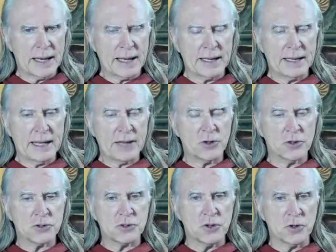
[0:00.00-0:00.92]
and get
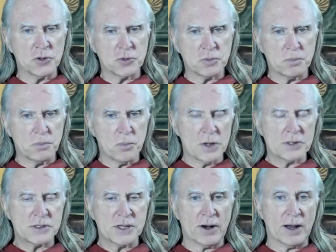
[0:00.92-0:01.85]
those those
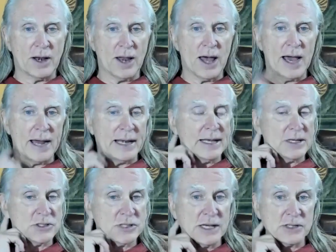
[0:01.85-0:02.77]
points there aligned
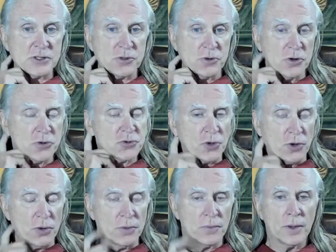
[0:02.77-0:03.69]
is is
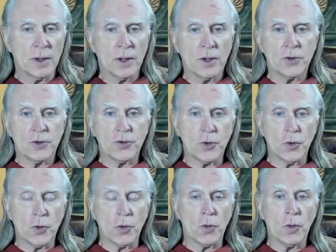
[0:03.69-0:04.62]
crucial
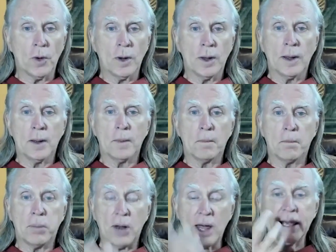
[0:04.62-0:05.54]
to
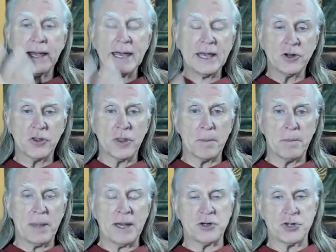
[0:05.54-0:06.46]
plugging into the
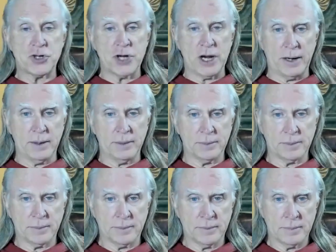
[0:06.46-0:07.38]
big chi
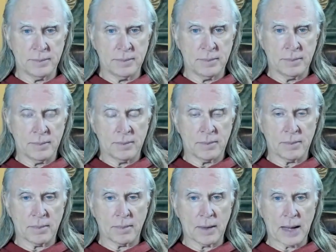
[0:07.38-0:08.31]

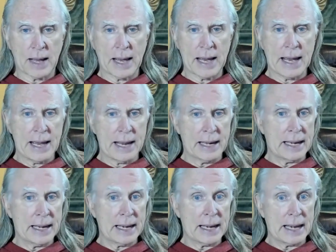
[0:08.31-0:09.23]

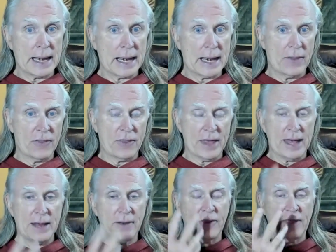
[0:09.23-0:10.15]
and
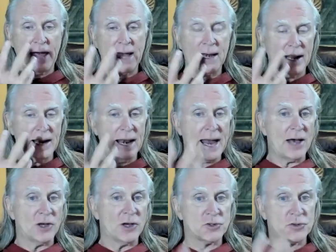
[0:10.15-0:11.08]
then that
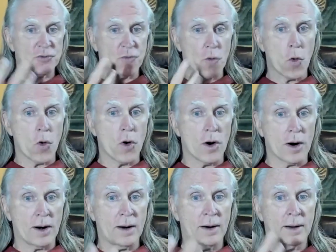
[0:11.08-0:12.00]
allows
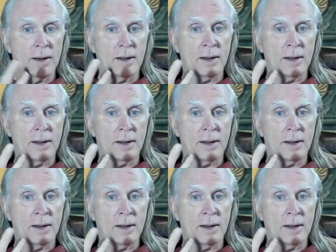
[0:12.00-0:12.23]
for